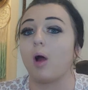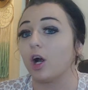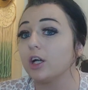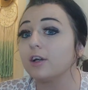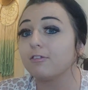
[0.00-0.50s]

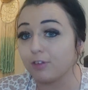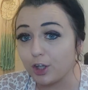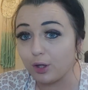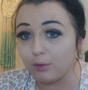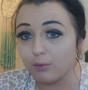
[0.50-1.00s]
partner for
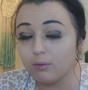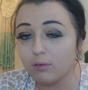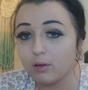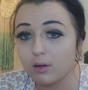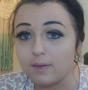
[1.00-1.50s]

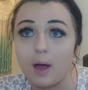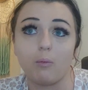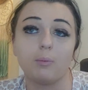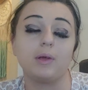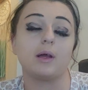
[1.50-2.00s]
you that
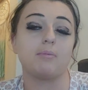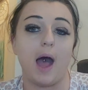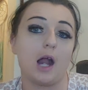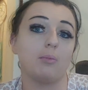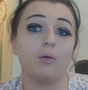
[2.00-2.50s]
will be
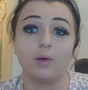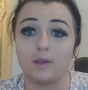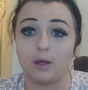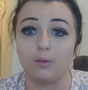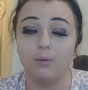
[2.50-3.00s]
compatible
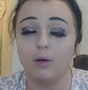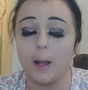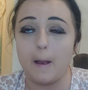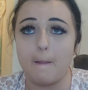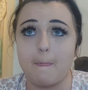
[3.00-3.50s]
with you,
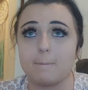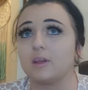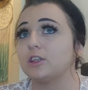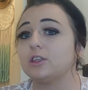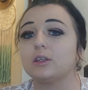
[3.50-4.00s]
but
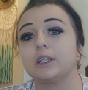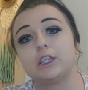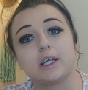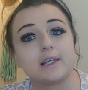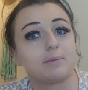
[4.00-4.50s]
there's no such
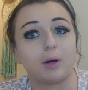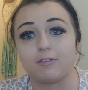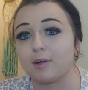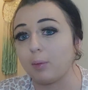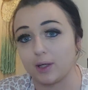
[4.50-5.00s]
thing as a
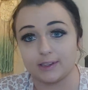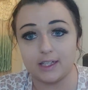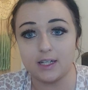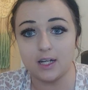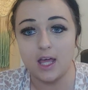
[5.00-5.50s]
perfect
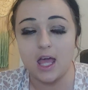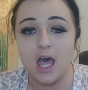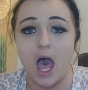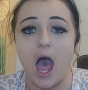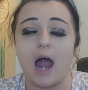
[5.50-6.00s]
person.
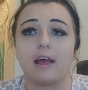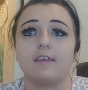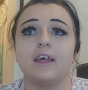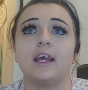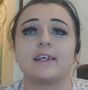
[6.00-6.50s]
And I
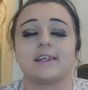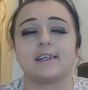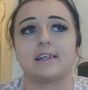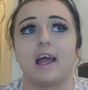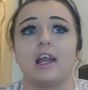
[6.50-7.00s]
think as a
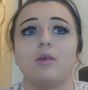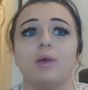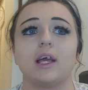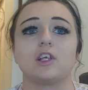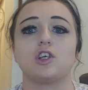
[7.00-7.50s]
society,
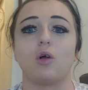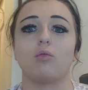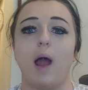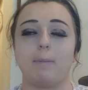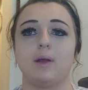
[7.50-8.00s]
we get so
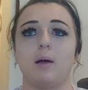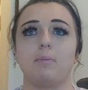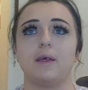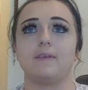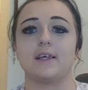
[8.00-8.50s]
wrapped
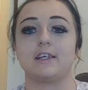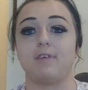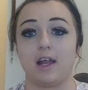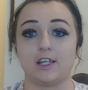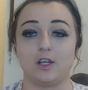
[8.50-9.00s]
up in this
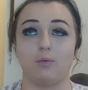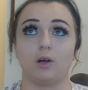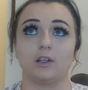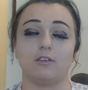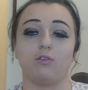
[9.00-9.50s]
fantasy
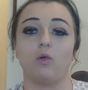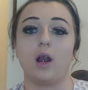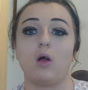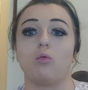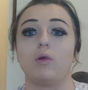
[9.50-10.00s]
world of
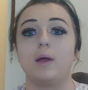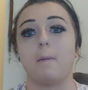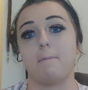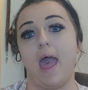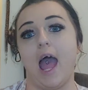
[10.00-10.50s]
what a real
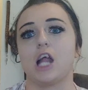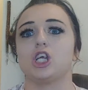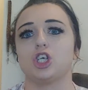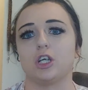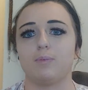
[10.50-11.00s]
man
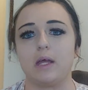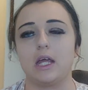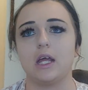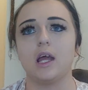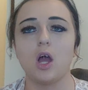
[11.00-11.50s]
should
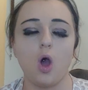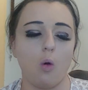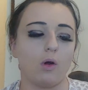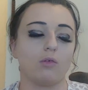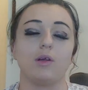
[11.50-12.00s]
be,
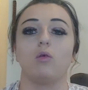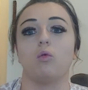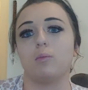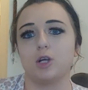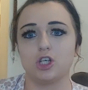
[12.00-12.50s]
what a real
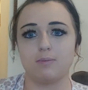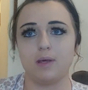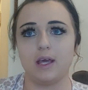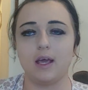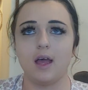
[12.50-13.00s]
woman should
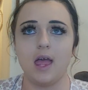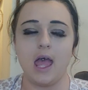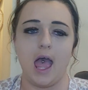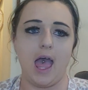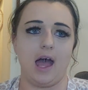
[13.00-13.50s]
be,
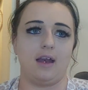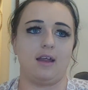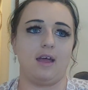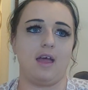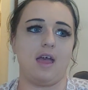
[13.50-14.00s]

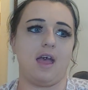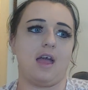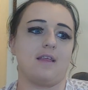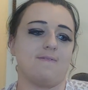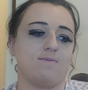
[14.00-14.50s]

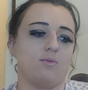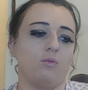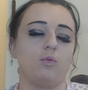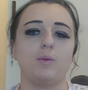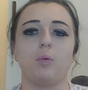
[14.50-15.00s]
and
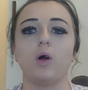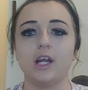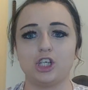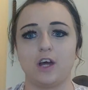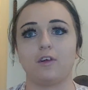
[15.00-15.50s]
we put
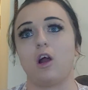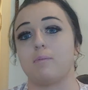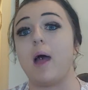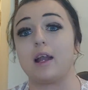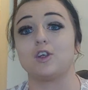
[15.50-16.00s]
each other on a
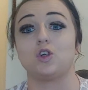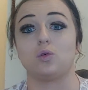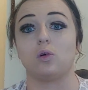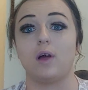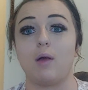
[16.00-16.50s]

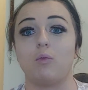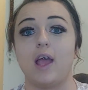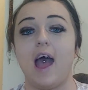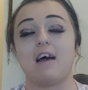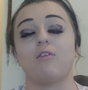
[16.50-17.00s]
pedestal and we
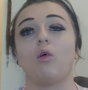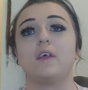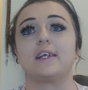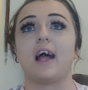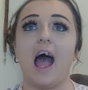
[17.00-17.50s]
have
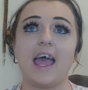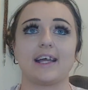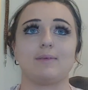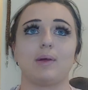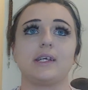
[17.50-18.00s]
these high
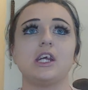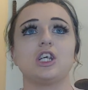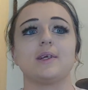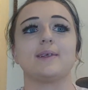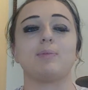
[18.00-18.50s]

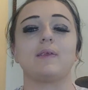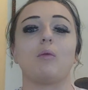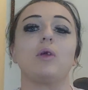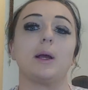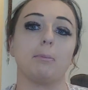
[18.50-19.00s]
expectations, but
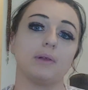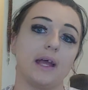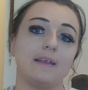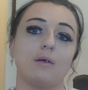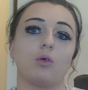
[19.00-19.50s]
then we
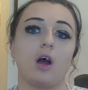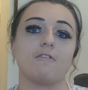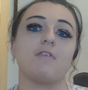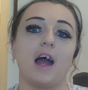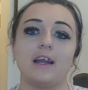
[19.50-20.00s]
complain that we're not
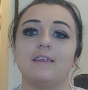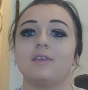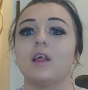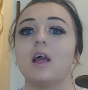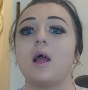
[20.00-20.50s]
finding
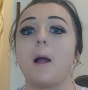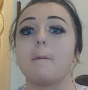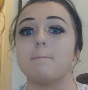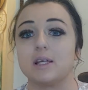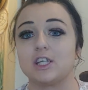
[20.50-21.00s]

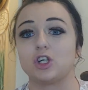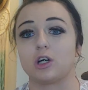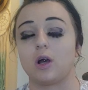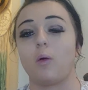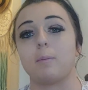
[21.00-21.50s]

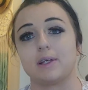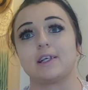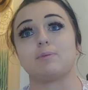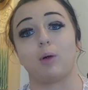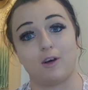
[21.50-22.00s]
Mr. or
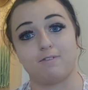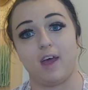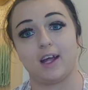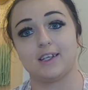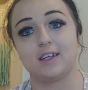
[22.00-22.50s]
Mrs.
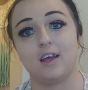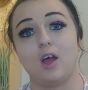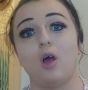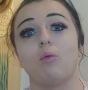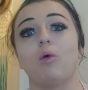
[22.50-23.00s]
Perfect.
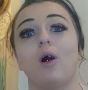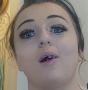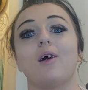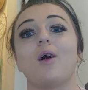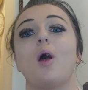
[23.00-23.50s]

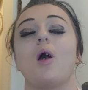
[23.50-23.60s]
Well,